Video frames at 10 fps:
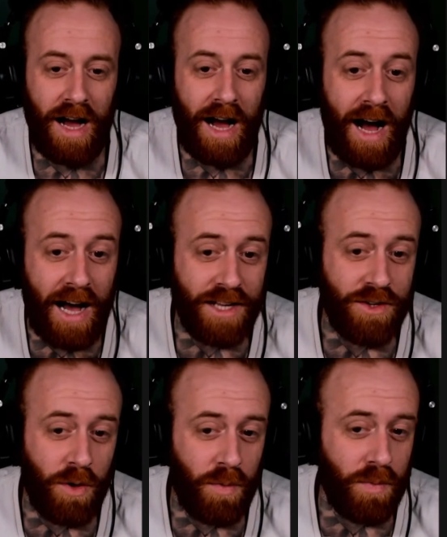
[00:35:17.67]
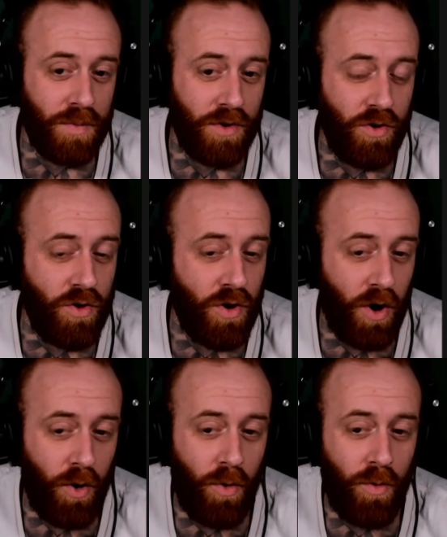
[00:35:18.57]
I don't
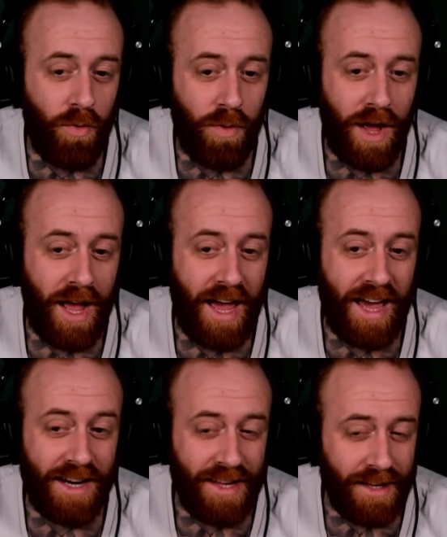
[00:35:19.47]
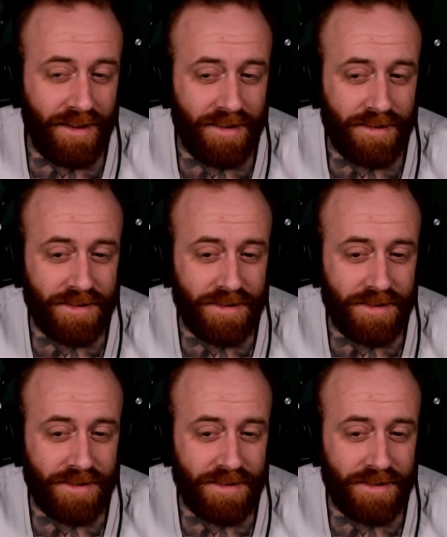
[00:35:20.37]
know any